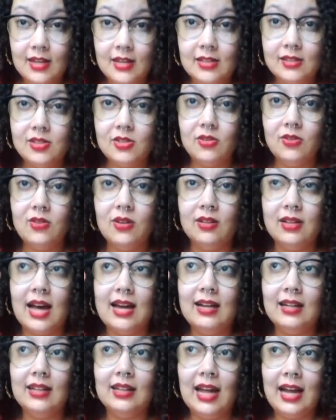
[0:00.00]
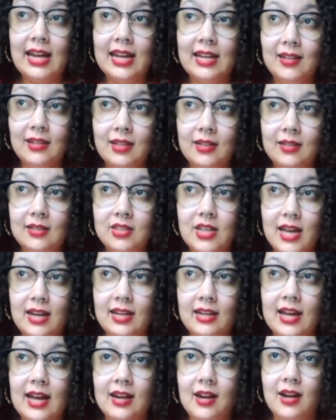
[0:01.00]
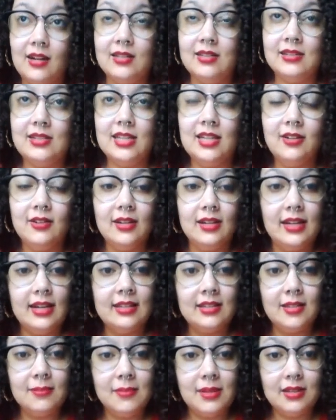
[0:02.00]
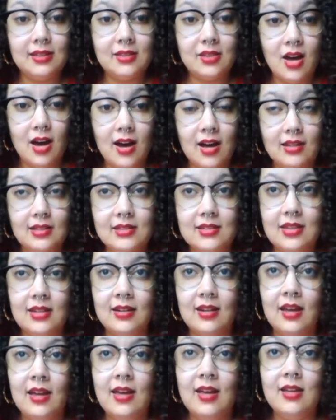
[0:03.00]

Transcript: So a lot of light shedding on our secret, intimate thoughts and